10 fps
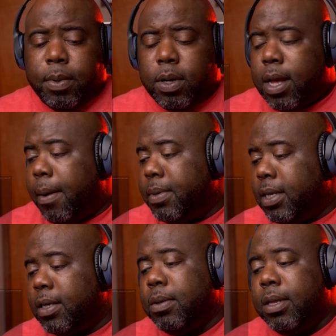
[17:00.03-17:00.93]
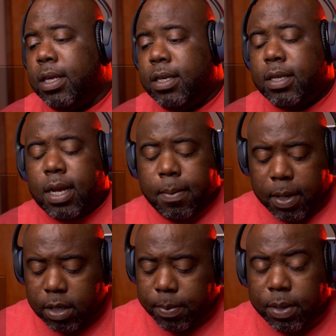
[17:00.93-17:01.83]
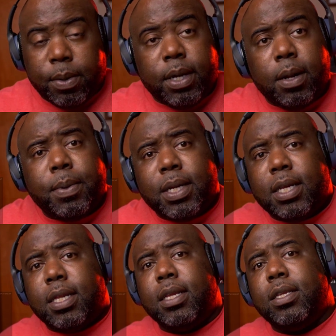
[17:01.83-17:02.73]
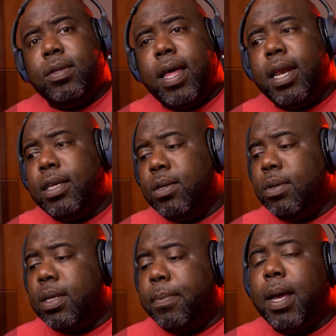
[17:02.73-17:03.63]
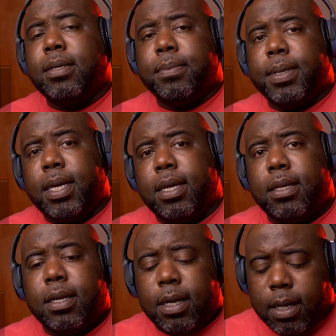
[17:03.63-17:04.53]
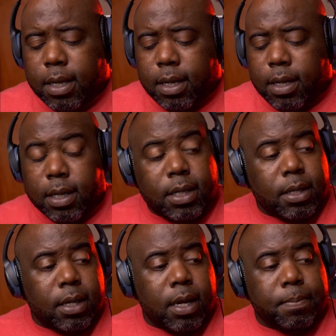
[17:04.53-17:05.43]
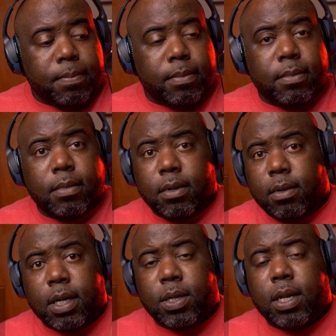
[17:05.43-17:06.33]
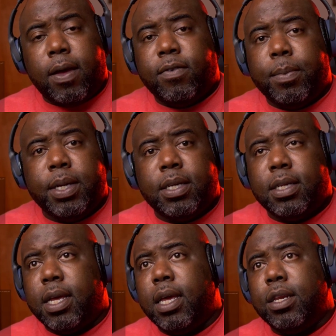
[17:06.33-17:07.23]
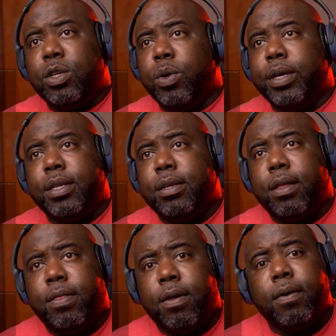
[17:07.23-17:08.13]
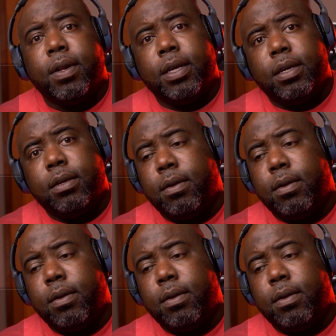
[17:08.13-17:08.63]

the comments next one of these I should be doing, and I will get into that as soon as I possibly can. Listen, you guys all have an amazing day and enjoy it thoroughly, all